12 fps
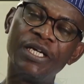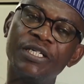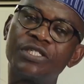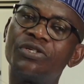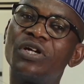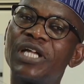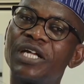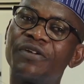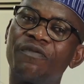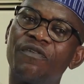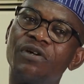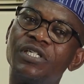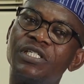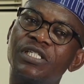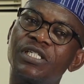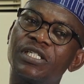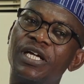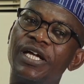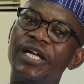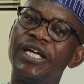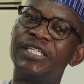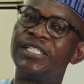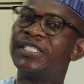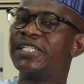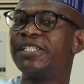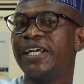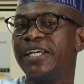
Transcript: It's not that the fund is exiting